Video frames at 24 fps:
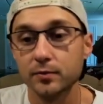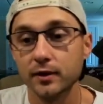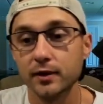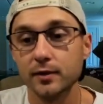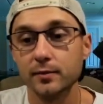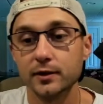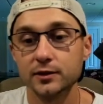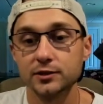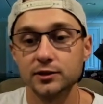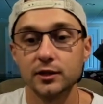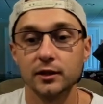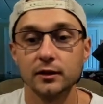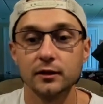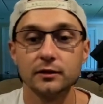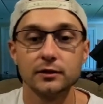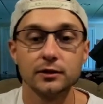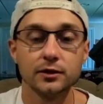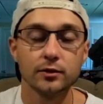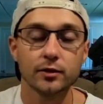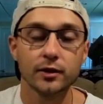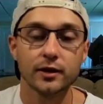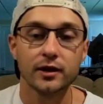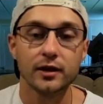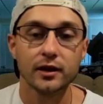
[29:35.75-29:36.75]
Pretty much going to
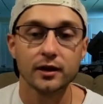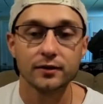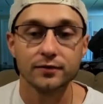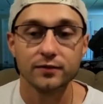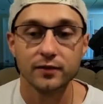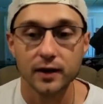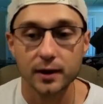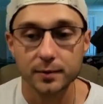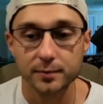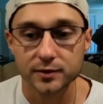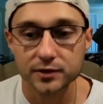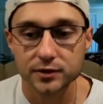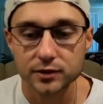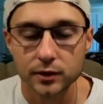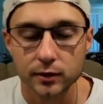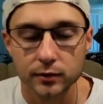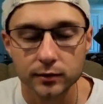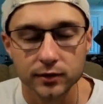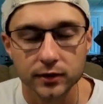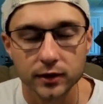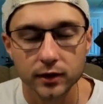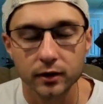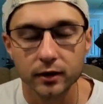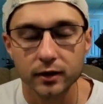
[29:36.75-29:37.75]
do it here for
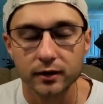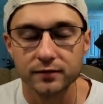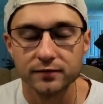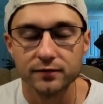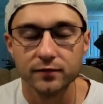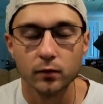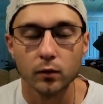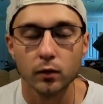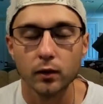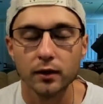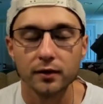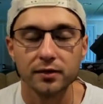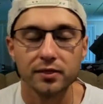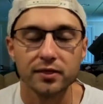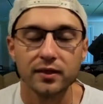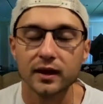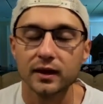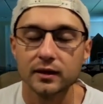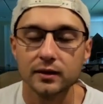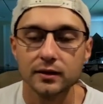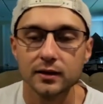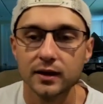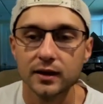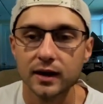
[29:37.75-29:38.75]
episode 34.
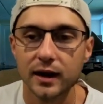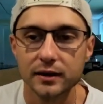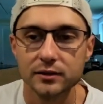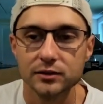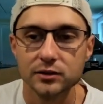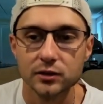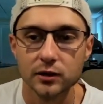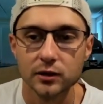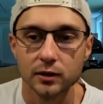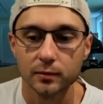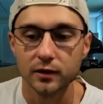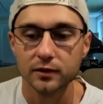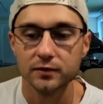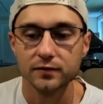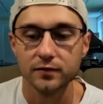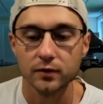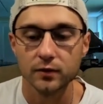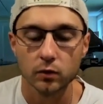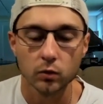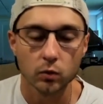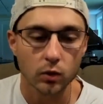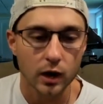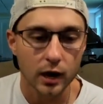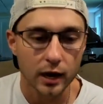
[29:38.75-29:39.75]
Thank you guys so much
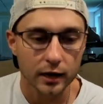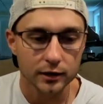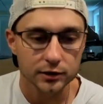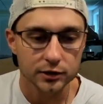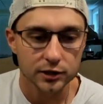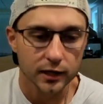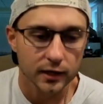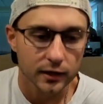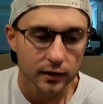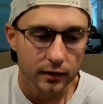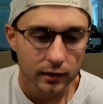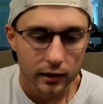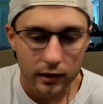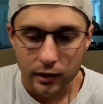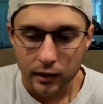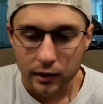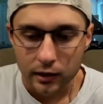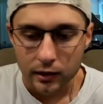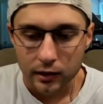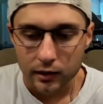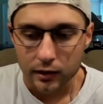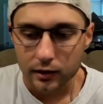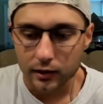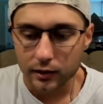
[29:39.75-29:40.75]
for watching.
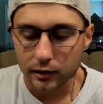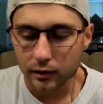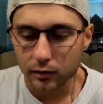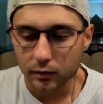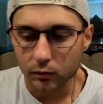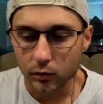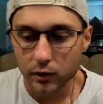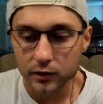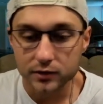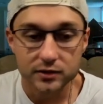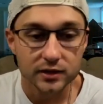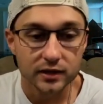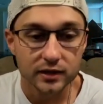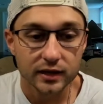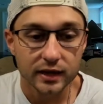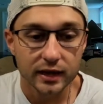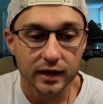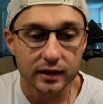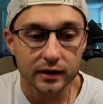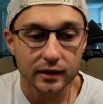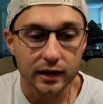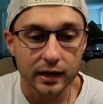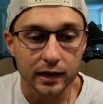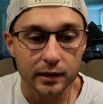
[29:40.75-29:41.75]
Once
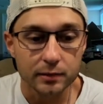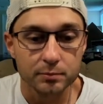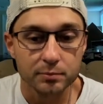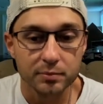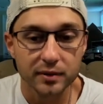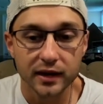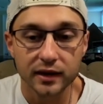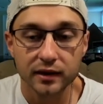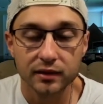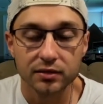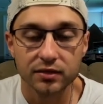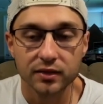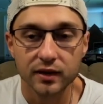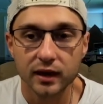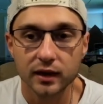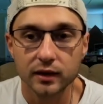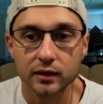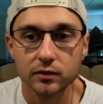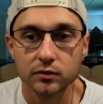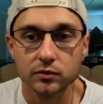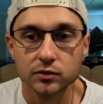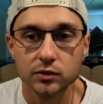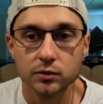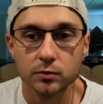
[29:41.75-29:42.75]
again, a big
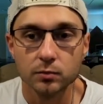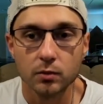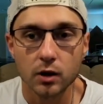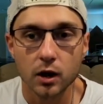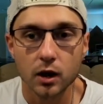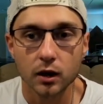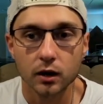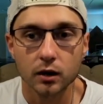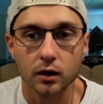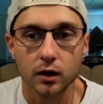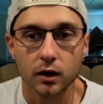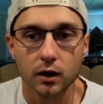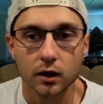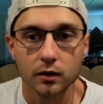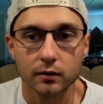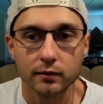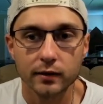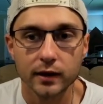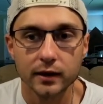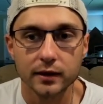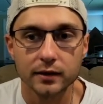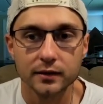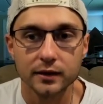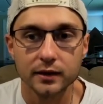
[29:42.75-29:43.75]
thank you to Mark
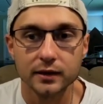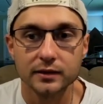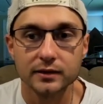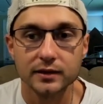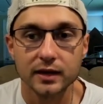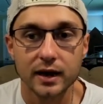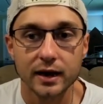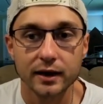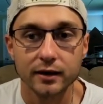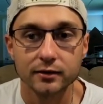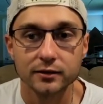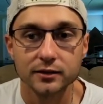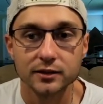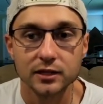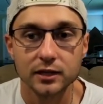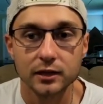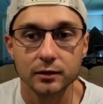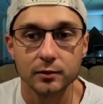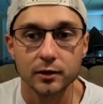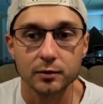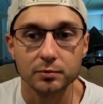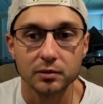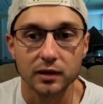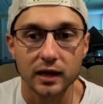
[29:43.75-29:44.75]
Allred and the entire
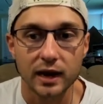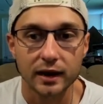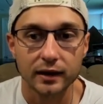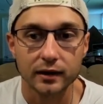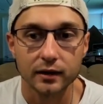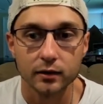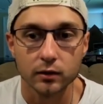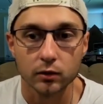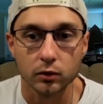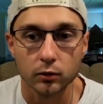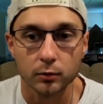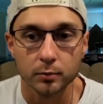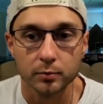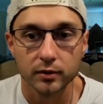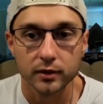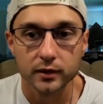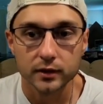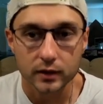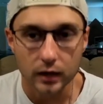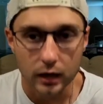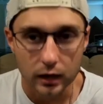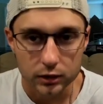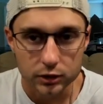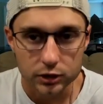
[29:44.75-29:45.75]
team at Black and Gold
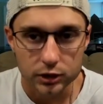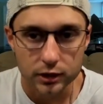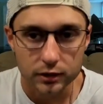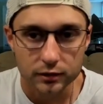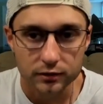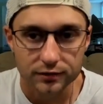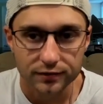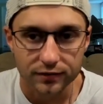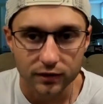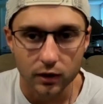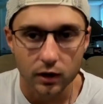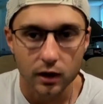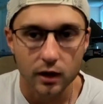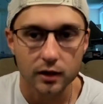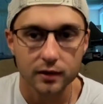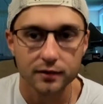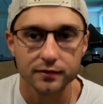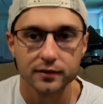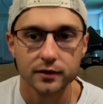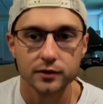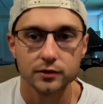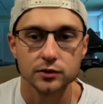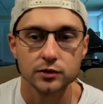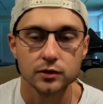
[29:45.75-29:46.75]
Productions for all
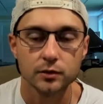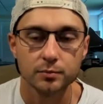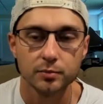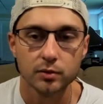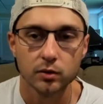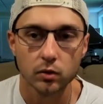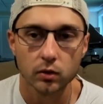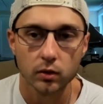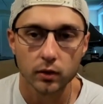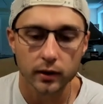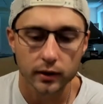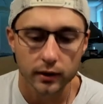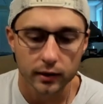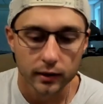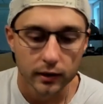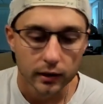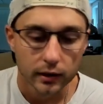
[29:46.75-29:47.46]
of their support.